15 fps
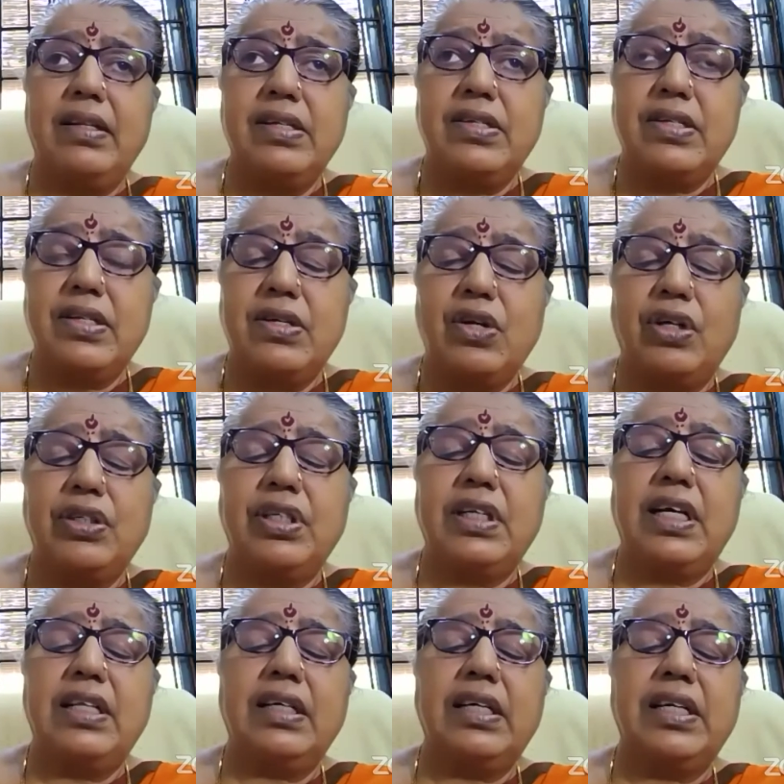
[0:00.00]
this Dr.
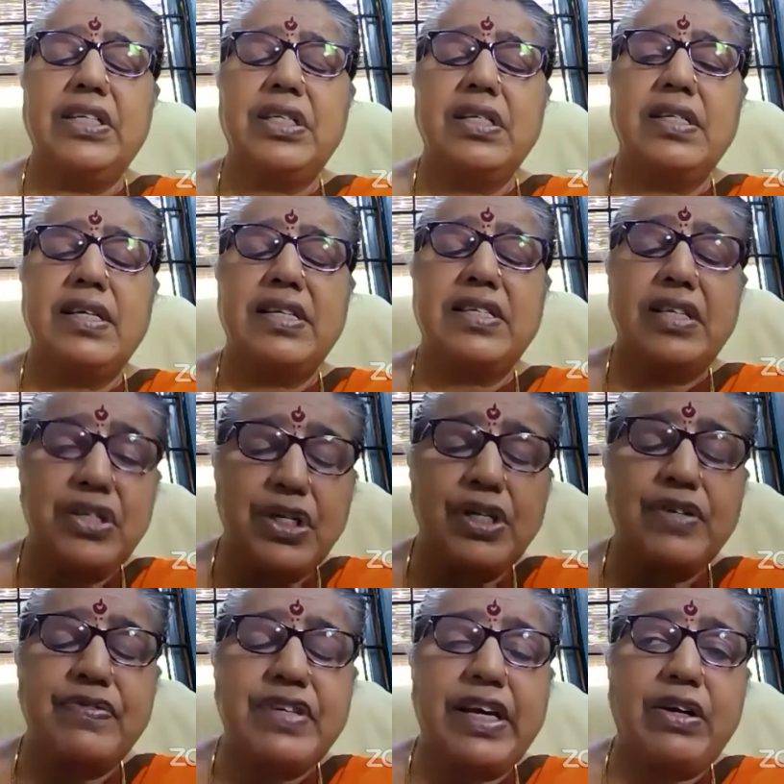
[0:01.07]
Radhakrishnan's Essentials
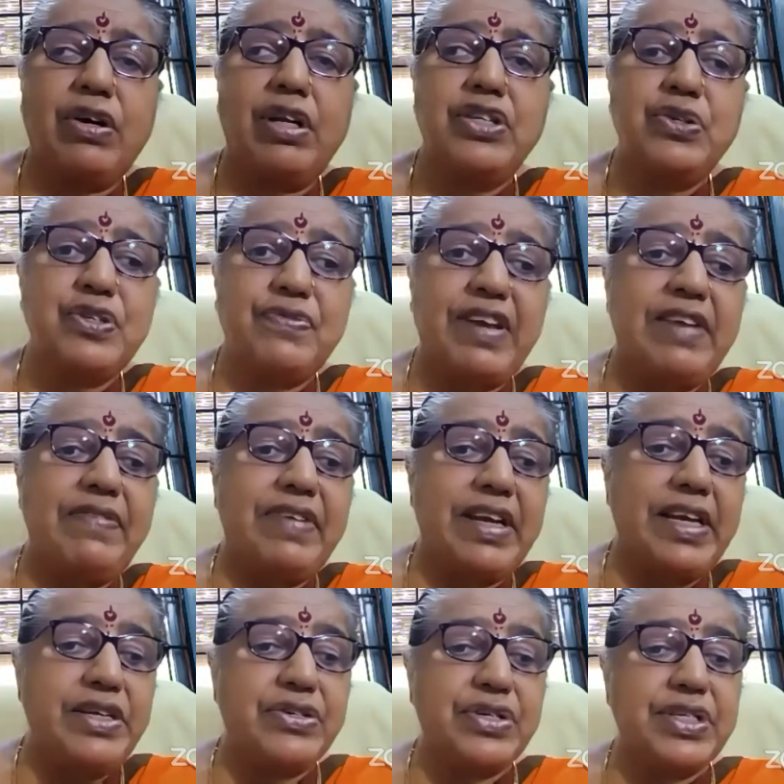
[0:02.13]
of Psychology is very, very
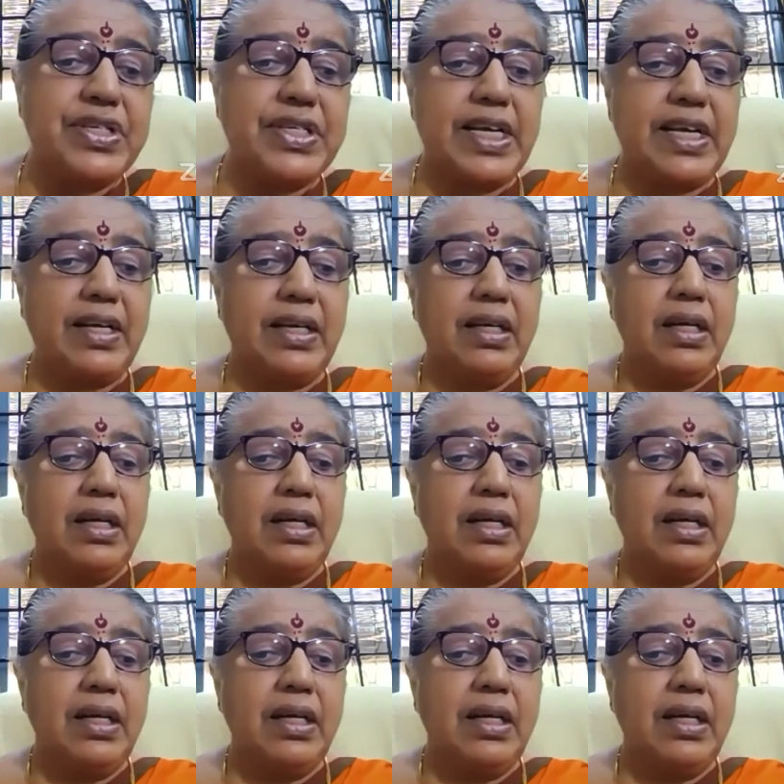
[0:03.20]
interesting.